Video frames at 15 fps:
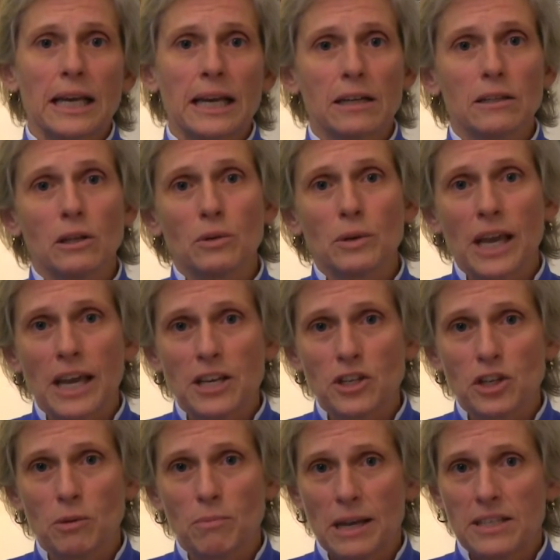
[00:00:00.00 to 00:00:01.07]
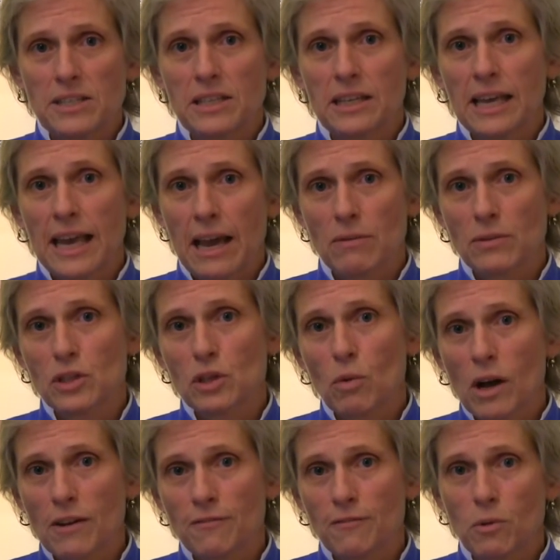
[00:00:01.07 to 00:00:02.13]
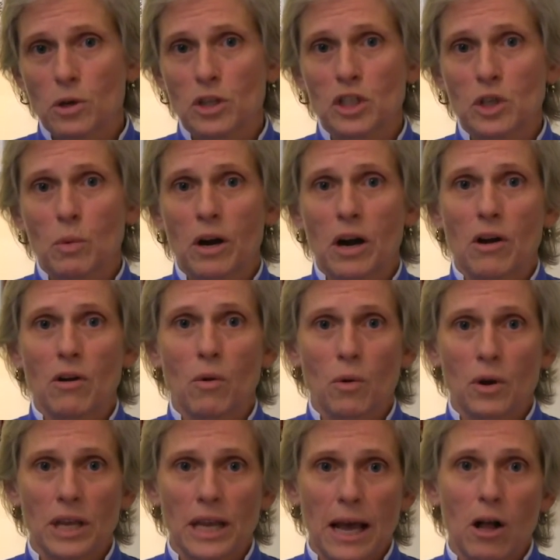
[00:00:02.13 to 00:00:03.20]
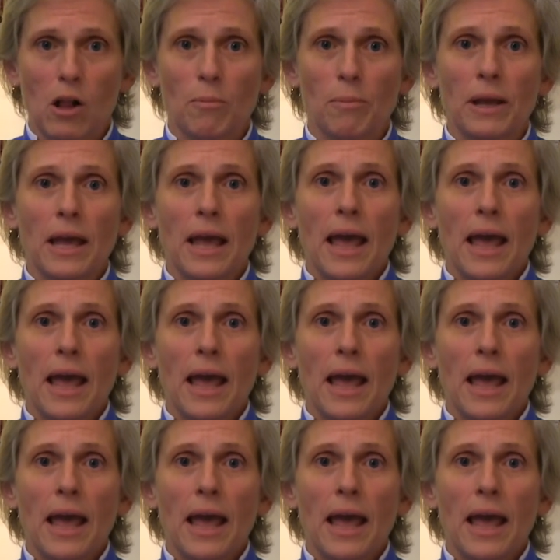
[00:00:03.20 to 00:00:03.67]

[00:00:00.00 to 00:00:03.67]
get a location-based account, so on Foursquare or Yelp,